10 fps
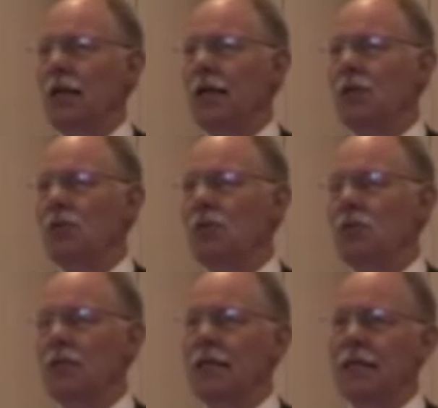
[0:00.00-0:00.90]
into the
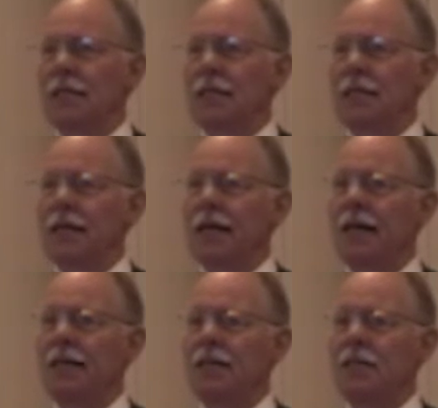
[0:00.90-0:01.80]
60s and
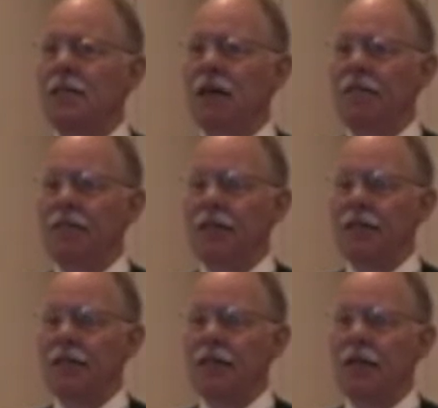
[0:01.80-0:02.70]

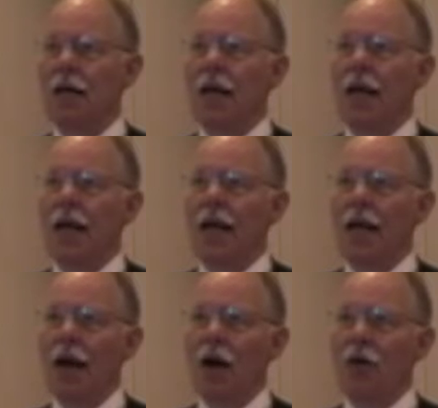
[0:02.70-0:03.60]
1970s, and
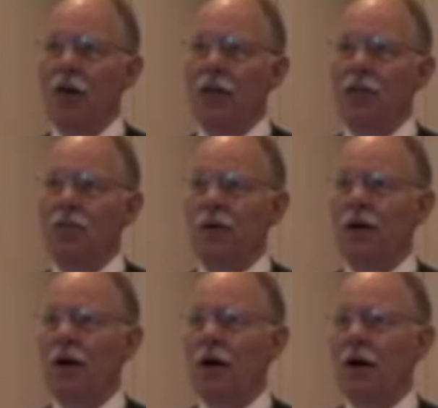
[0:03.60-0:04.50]
now it's
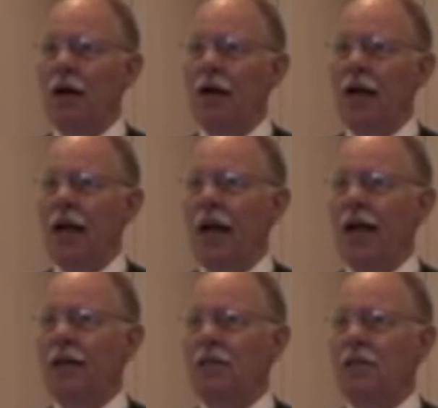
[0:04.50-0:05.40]
regarded
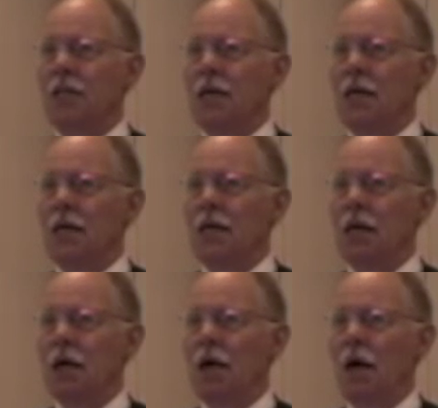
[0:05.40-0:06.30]
as the
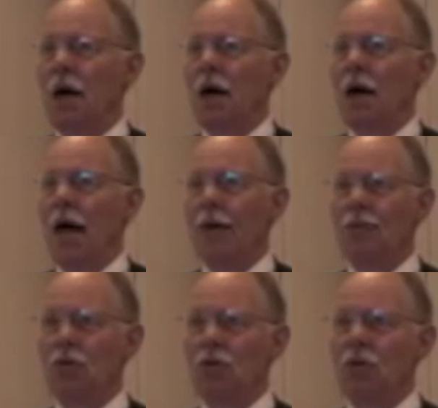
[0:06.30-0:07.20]
uh,
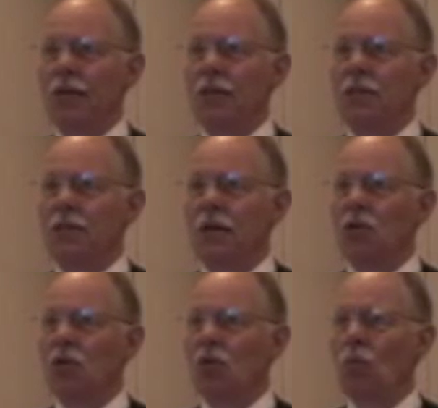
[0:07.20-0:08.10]
absolutely
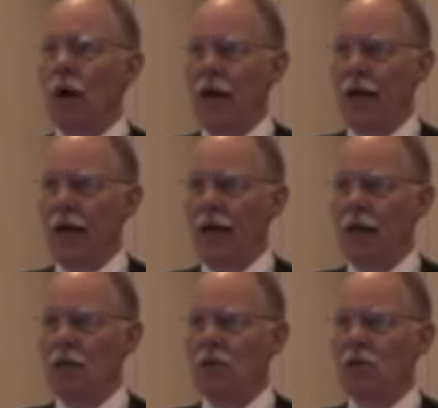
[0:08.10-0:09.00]
essential way
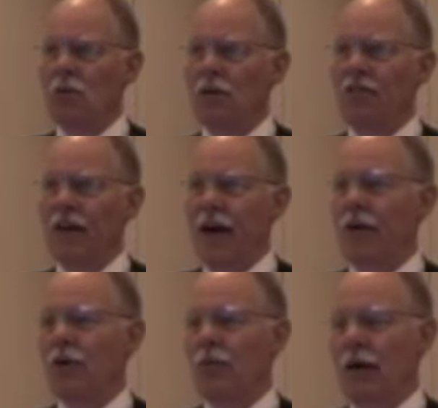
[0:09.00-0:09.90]
to
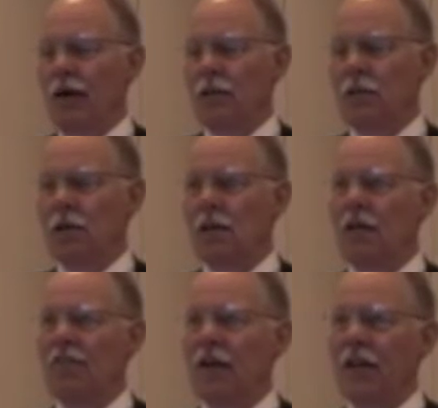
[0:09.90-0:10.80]
evaluate uh,
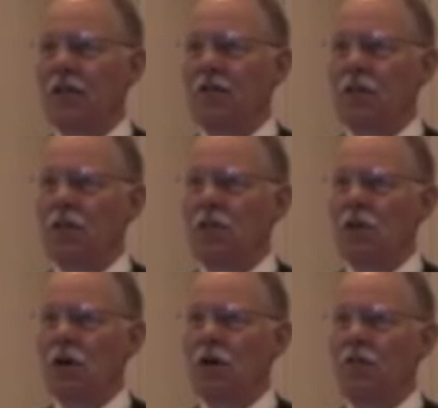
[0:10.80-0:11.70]
the
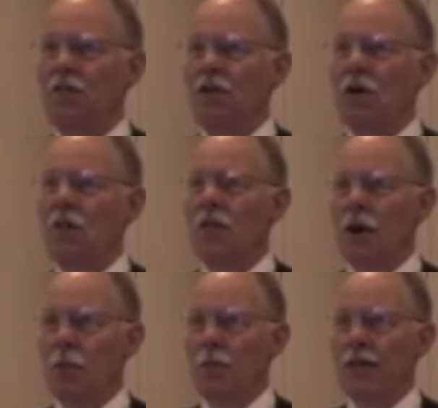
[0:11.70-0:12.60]
effectiveness of
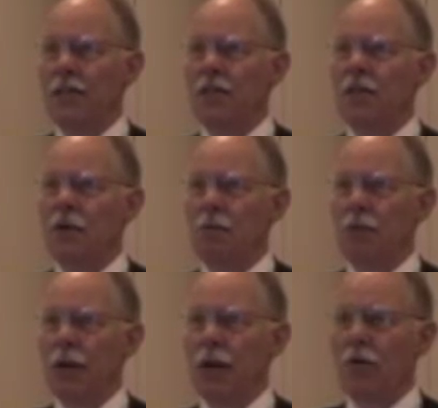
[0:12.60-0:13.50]
therapies and to
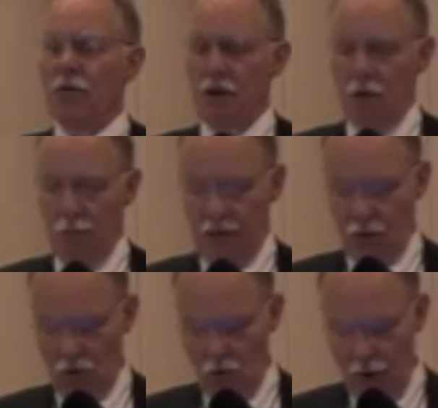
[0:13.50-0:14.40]
compare therapies.
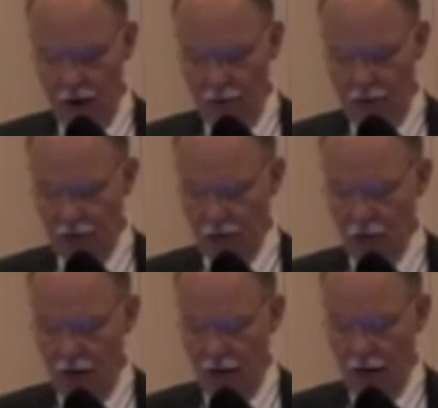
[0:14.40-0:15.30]
So the randomized
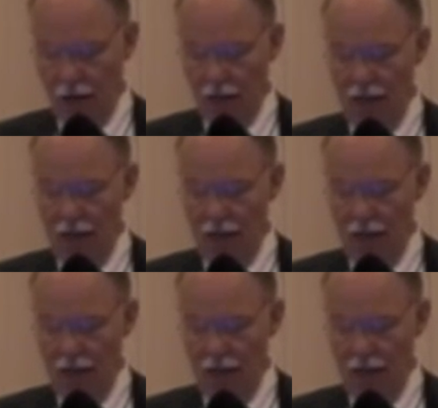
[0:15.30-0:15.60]
trial